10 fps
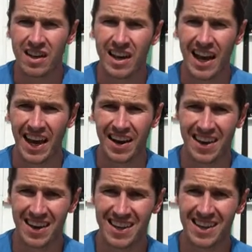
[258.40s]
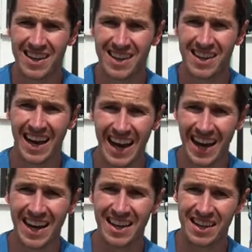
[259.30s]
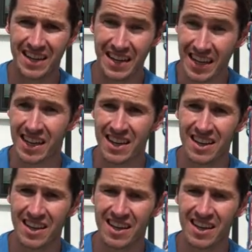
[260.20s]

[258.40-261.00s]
And I need